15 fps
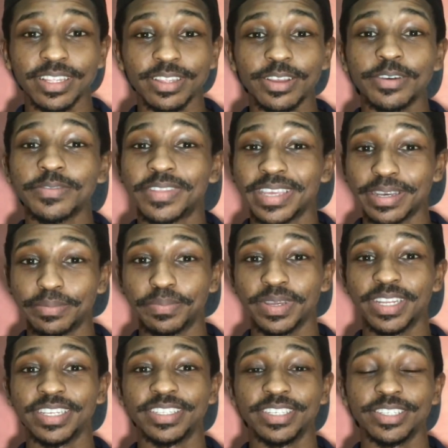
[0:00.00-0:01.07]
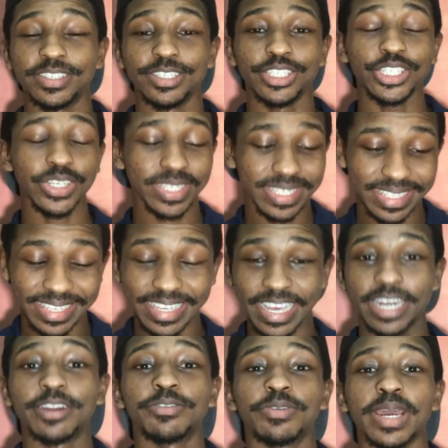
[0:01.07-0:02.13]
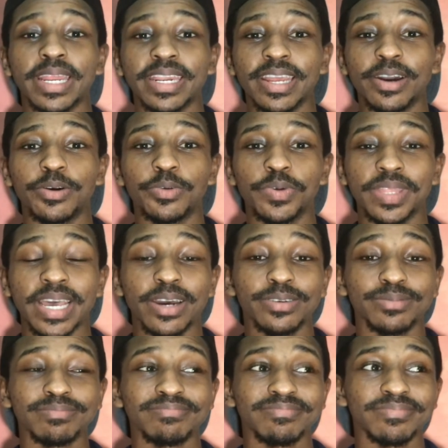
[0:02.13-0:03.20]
love the ability to just get it right now without